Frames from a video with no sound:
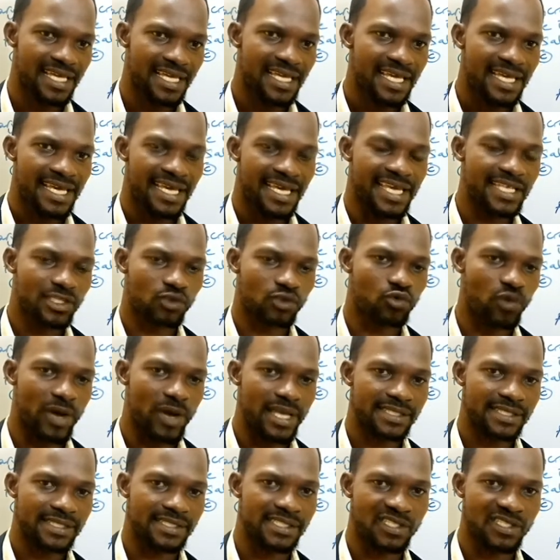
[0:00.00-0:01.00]
8 square,
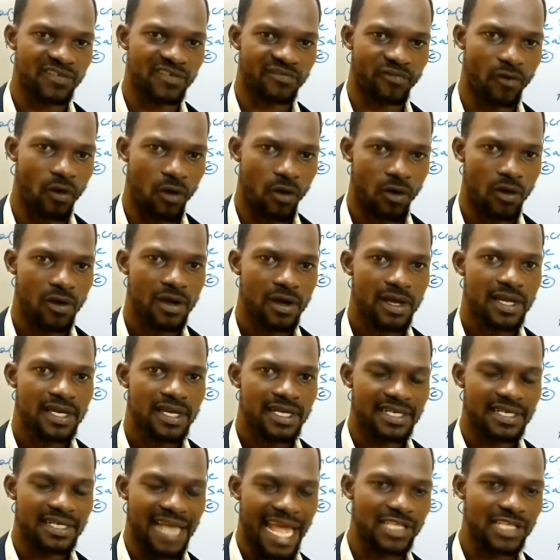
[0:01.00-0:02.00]
64.
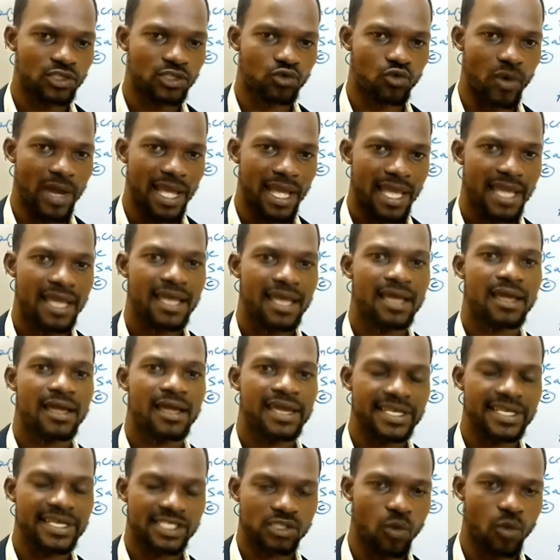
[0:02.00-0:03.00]
9 square,
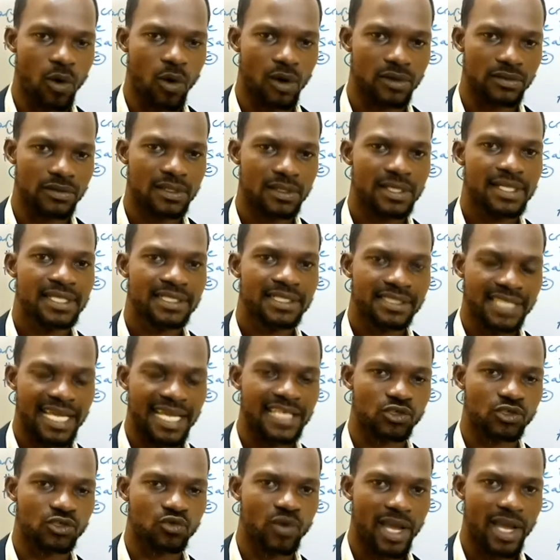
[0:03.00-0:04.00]
81. 10
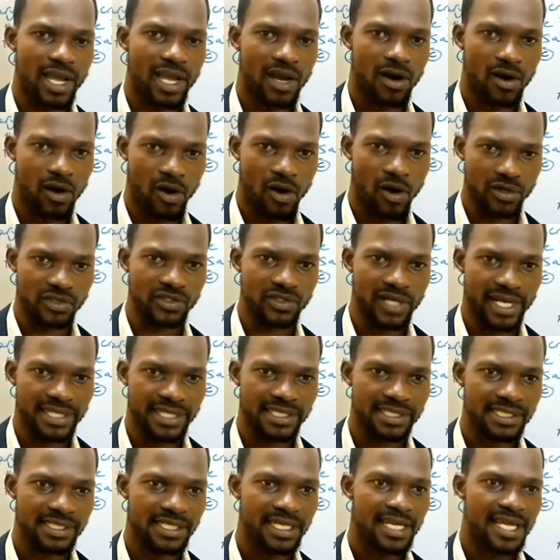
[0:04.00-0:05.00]
square, 100.
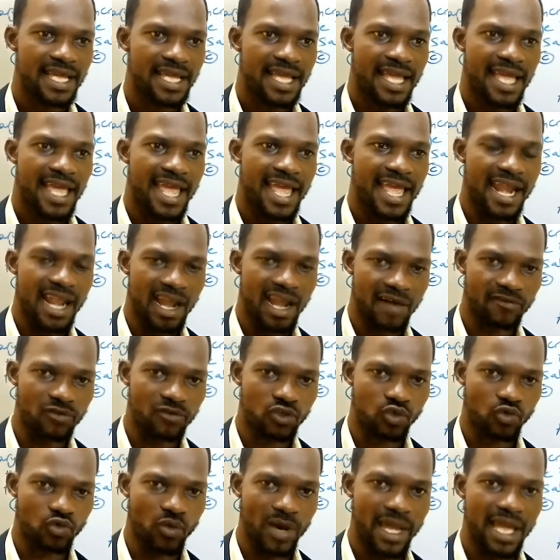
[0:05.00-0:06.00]
11
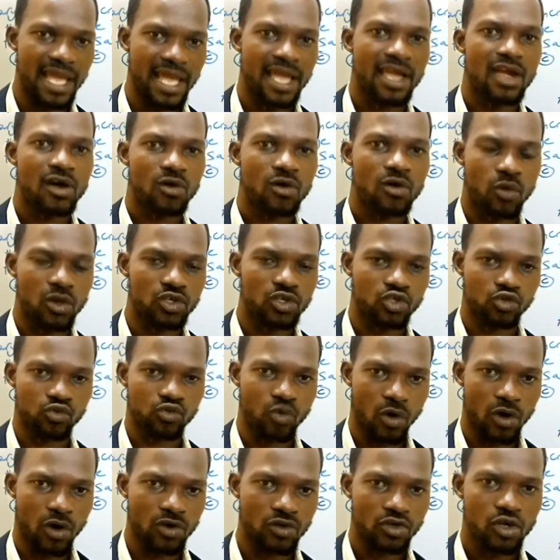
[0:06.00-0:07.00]
square,
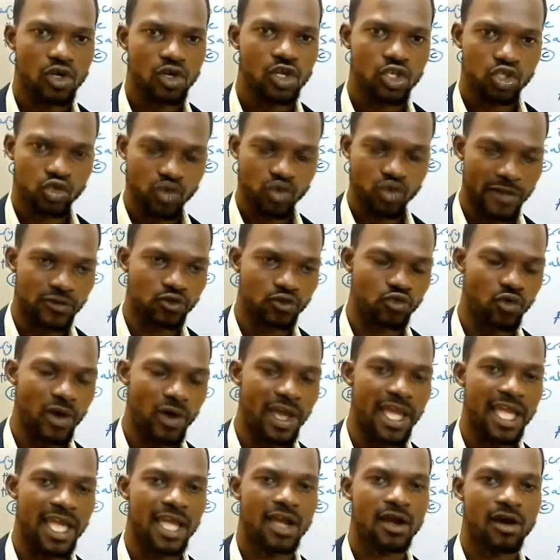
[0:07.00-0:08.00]
121. 12 square,
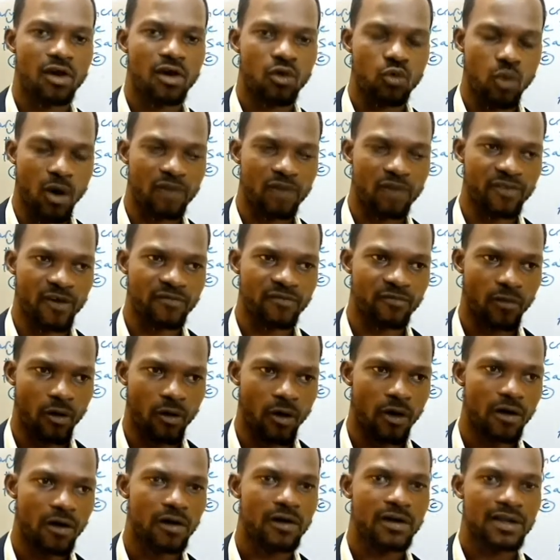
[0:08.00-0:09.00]
144.
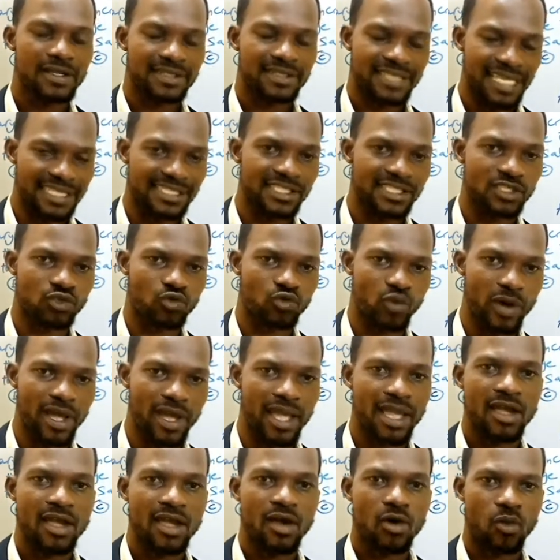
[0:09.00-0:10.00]
13 square,
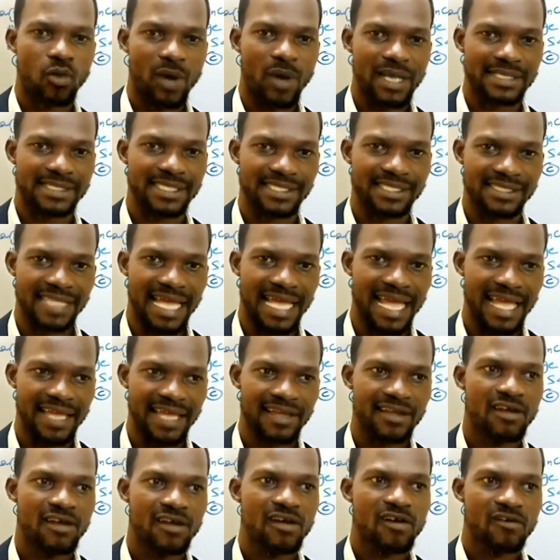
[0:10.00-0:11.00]
169.
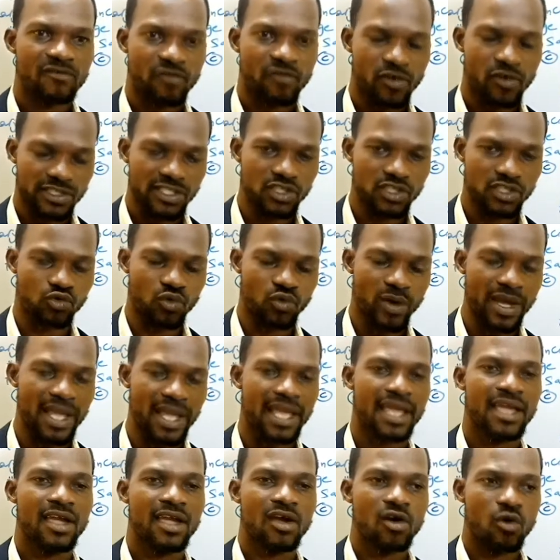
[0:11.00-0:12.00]
14 square,
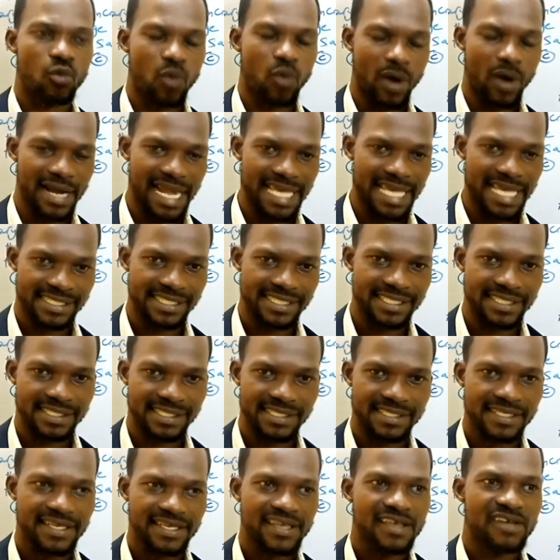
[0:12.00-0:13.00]
196.
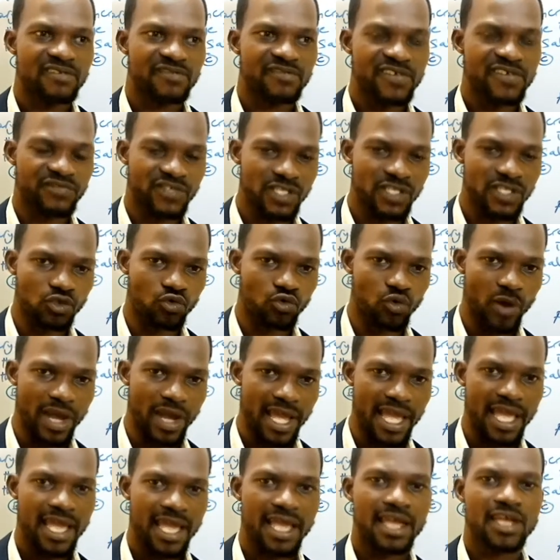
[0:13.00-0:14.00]
15 square,
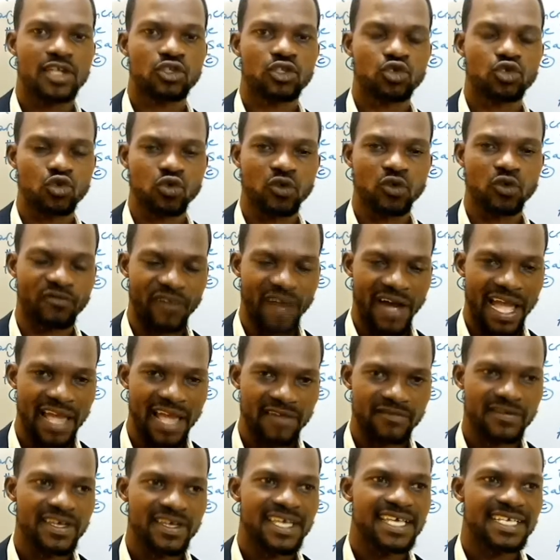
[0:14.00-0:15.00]
225.
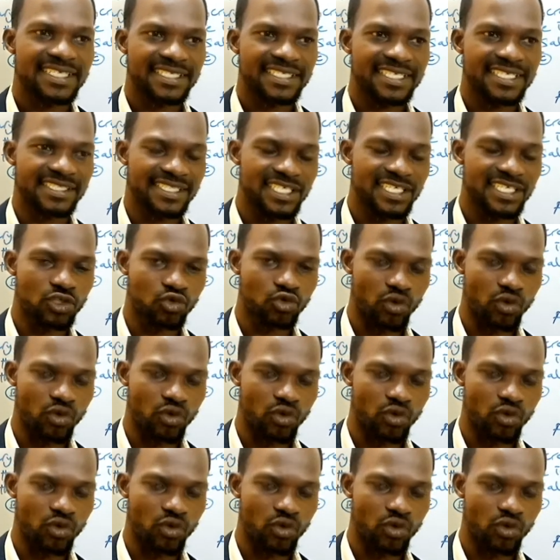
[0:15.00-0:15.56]
16